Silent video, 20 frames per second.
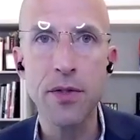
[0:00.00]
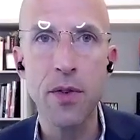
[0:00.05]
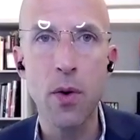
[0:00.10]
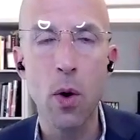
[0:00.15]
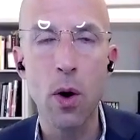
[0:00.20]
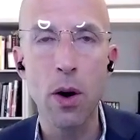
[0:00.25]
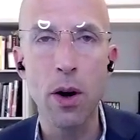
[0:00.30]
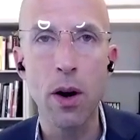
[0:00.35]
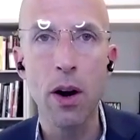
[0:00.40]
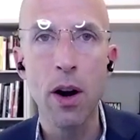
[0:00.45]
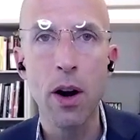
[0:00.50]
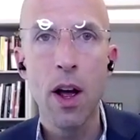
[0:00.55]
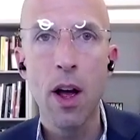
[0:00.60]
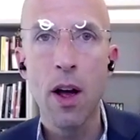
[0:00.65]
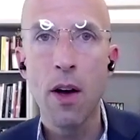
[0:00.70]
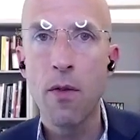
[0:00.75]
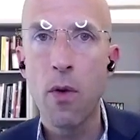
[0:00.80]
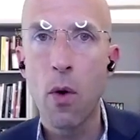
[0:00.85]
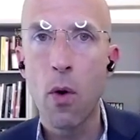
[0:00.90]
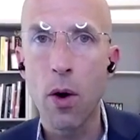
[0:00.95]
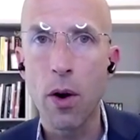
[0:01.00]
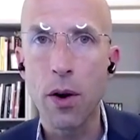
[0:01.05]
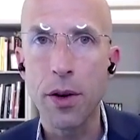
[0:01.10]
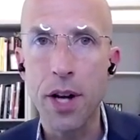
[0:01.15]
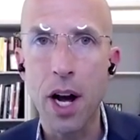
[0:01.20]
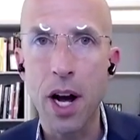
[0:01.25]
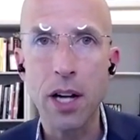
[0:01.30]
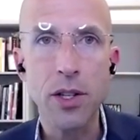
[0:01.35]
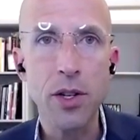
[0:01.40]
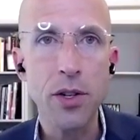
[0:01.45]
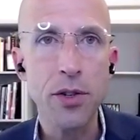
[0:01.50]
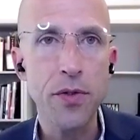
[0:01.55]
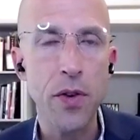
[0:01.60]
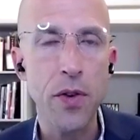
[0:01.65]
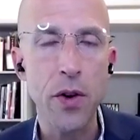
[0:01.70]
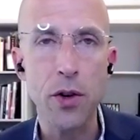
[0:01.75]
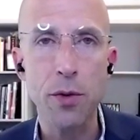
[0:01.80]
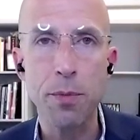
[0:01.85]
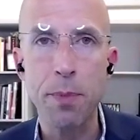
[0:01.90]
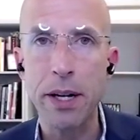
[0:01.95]
for doctors, for
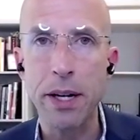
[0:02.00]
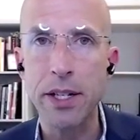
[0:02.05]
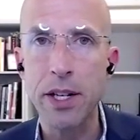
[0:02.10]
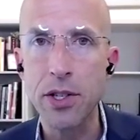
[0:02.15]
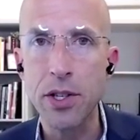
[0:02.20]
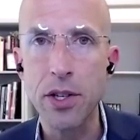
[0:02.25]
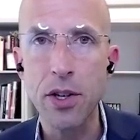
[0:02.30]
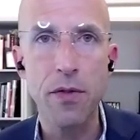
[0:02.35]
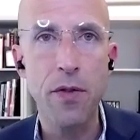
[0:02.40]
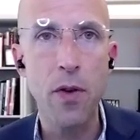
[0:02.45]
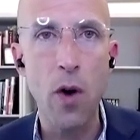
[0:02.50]
nurse practitioners,